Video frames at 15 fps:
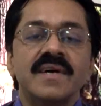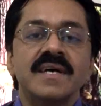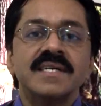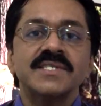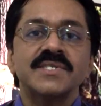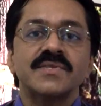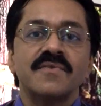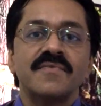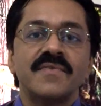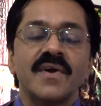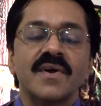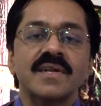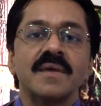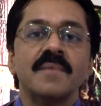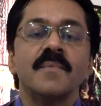works of
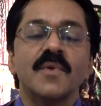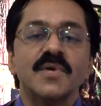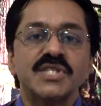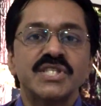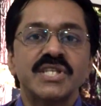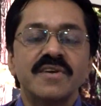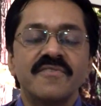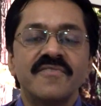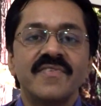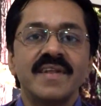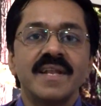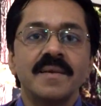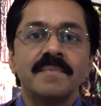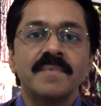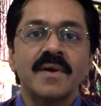Dr. Moshe
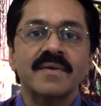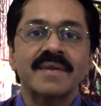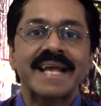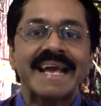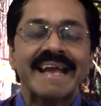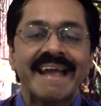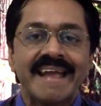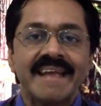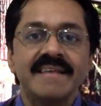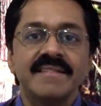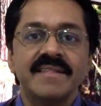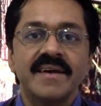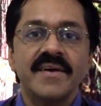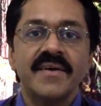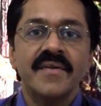Philip, Dr.
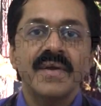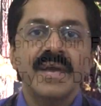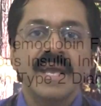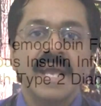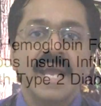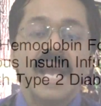Haider,